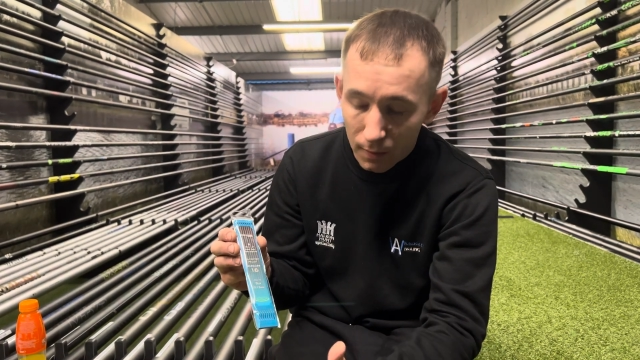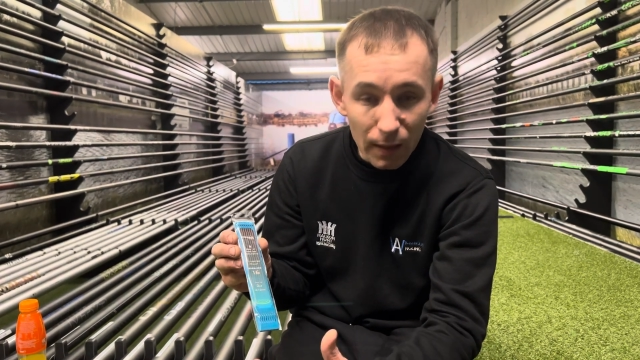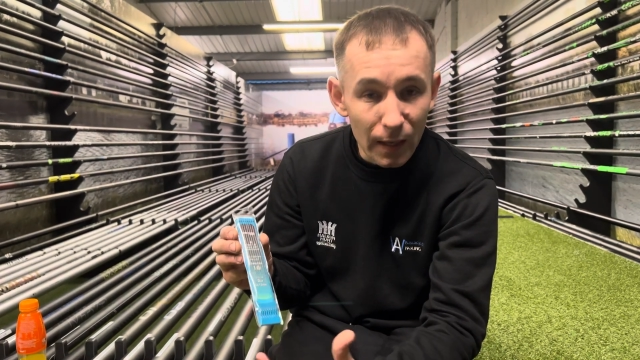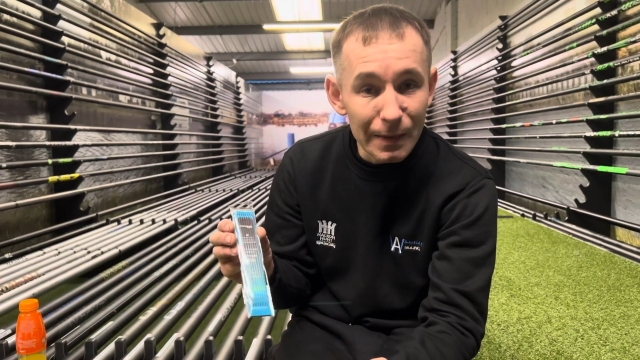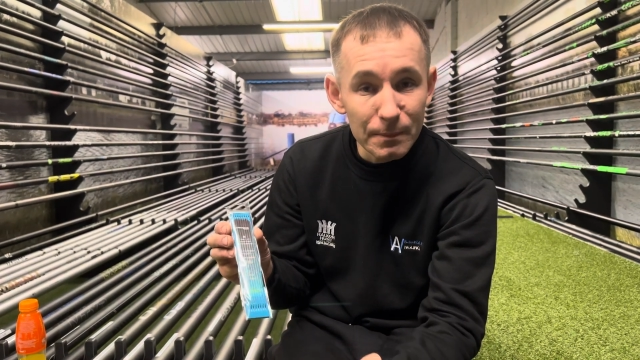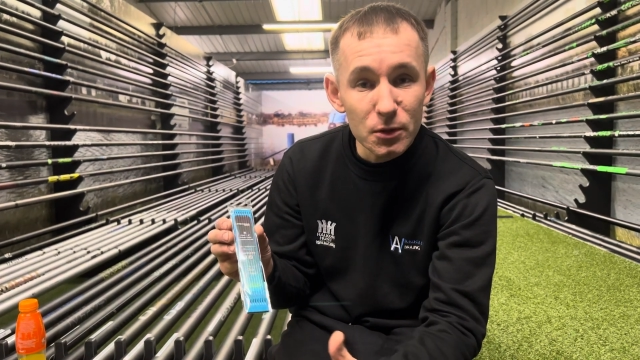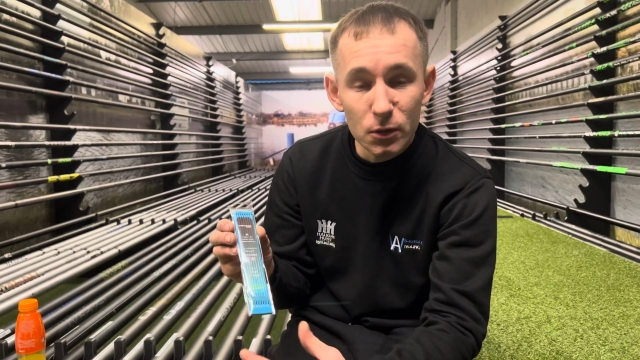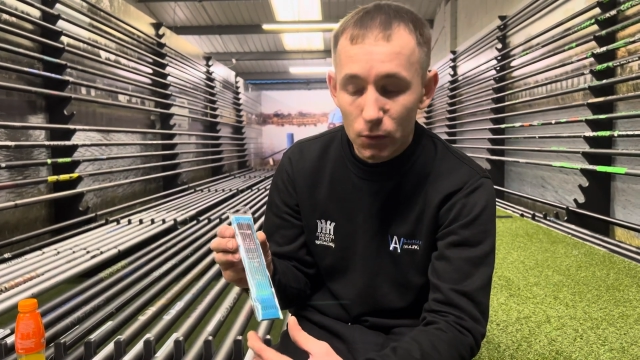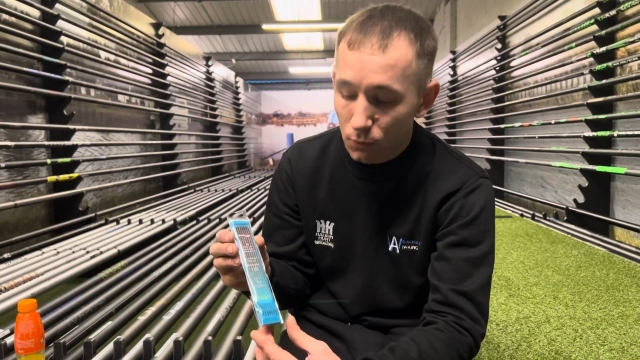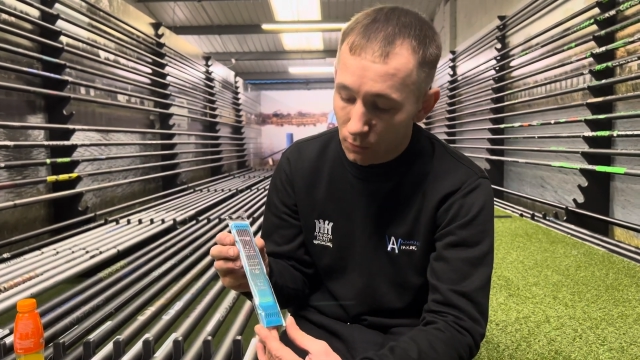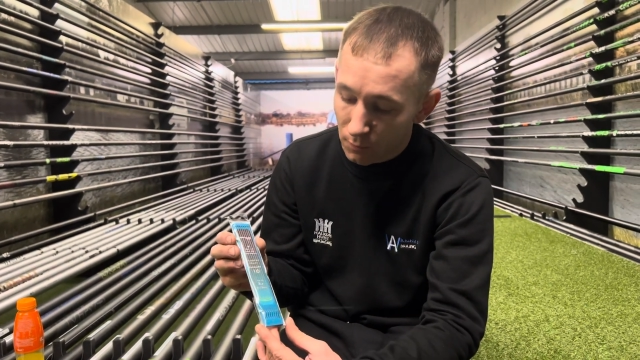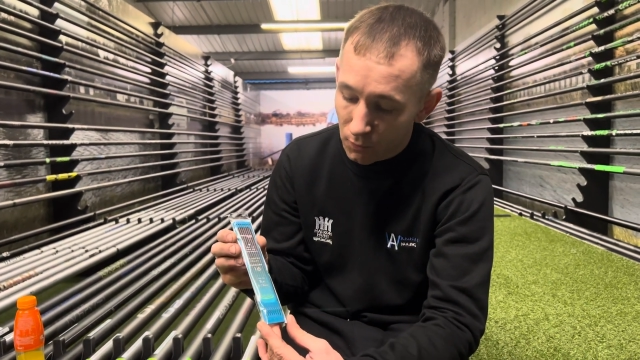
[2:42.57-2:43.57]

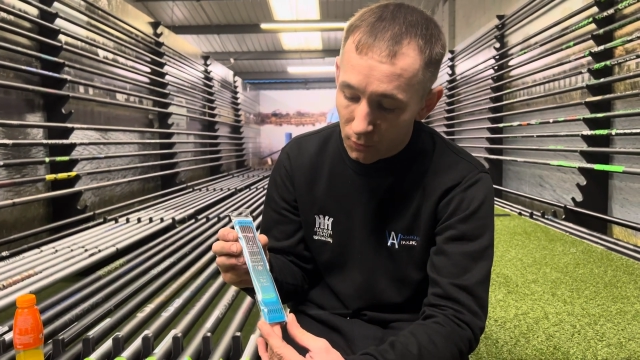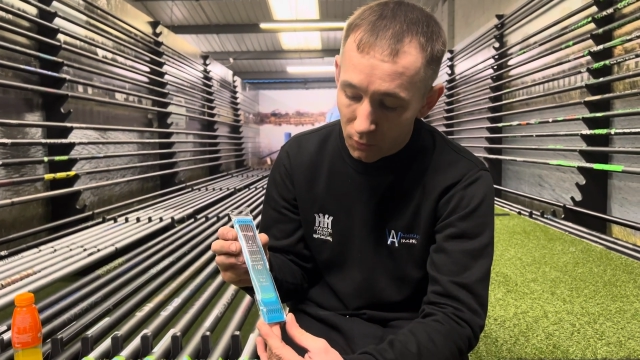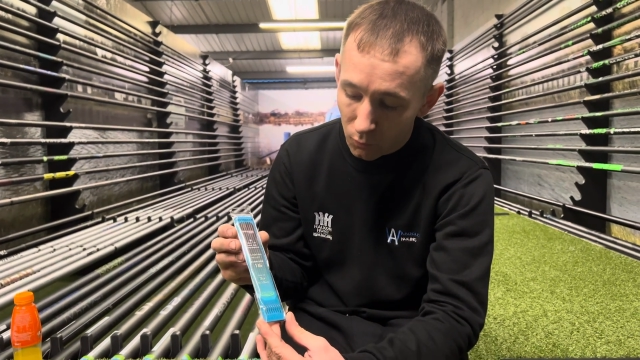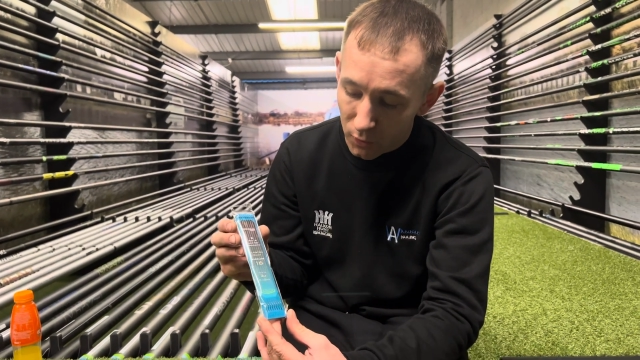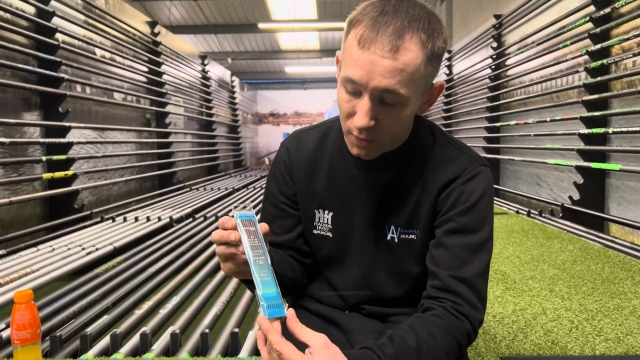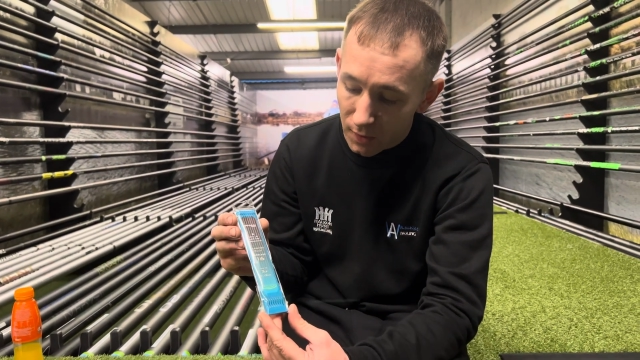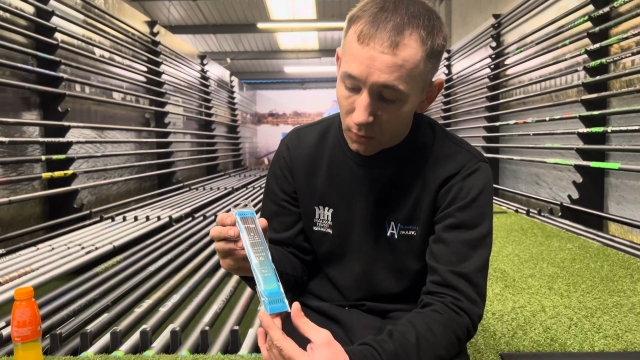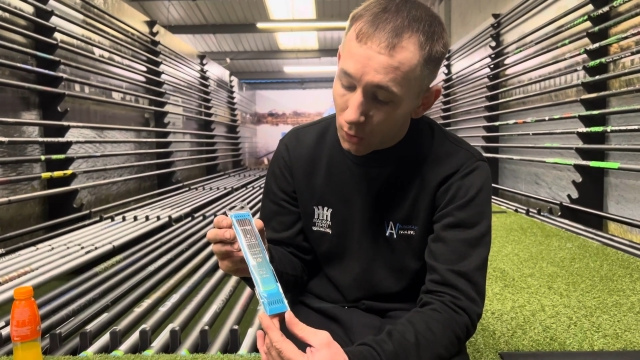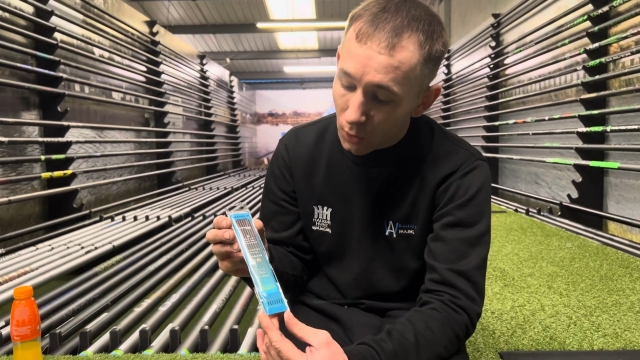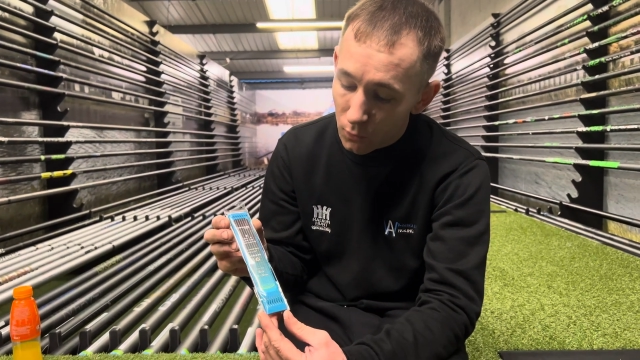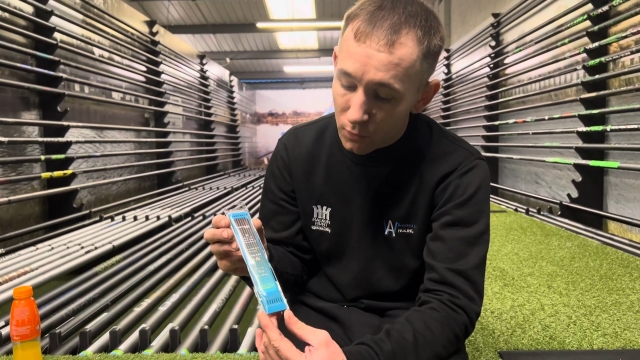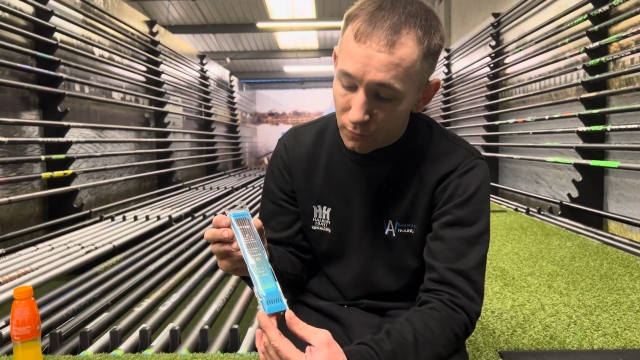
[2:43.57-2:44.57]
absolutely brilliant. We sell
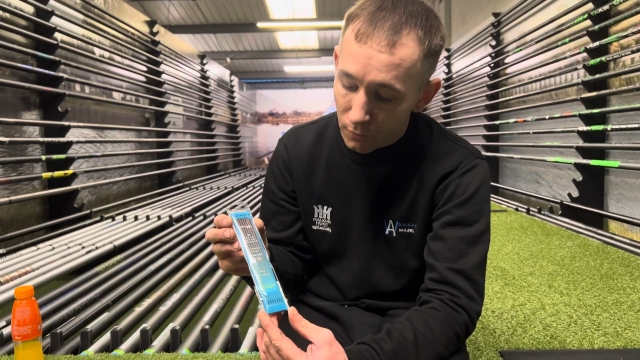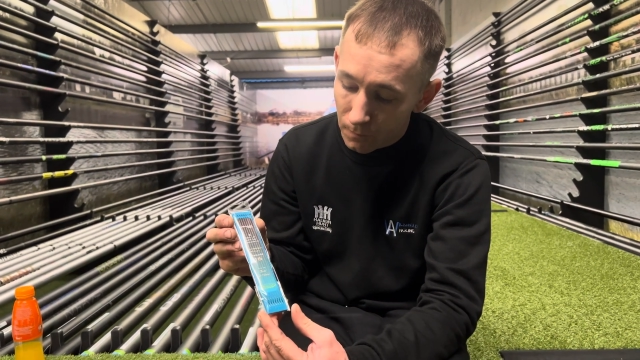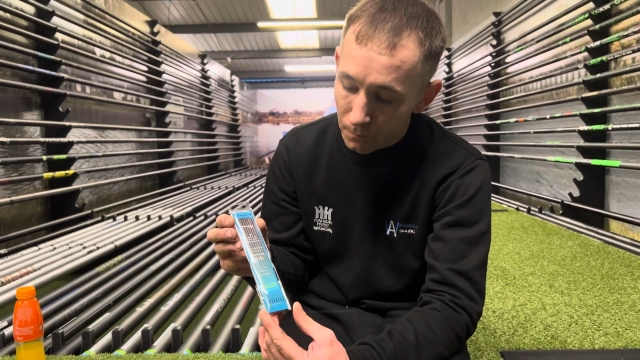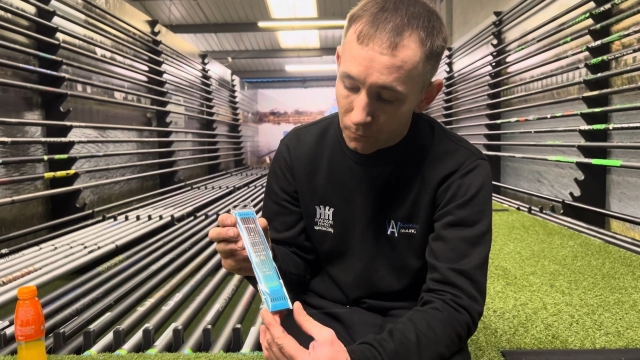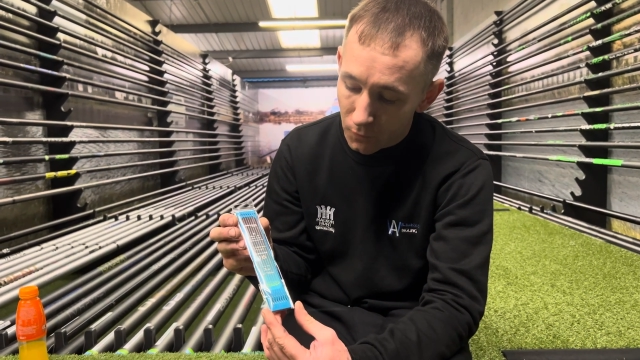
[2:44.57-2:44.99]
loads of them.